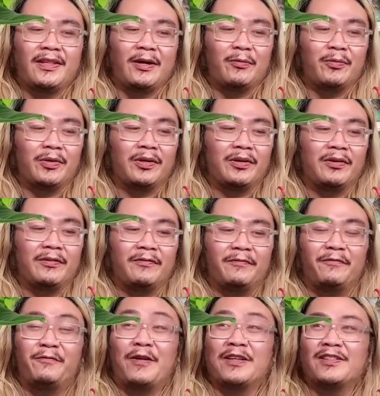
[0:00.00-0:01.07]
They were
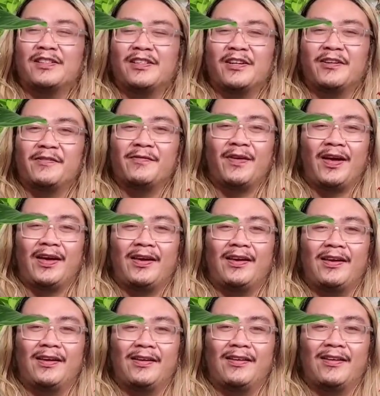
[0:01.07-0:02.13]
festive
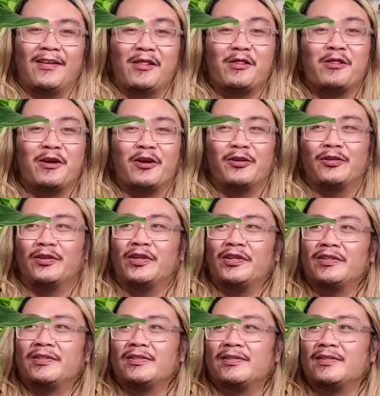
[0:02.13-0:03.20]
in their
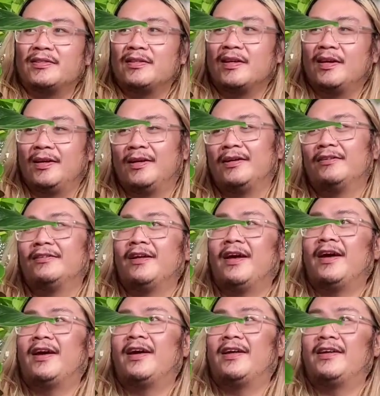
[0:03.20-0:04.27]
looks.
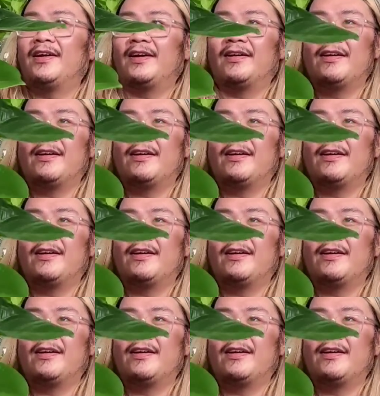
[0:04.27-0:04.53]
And I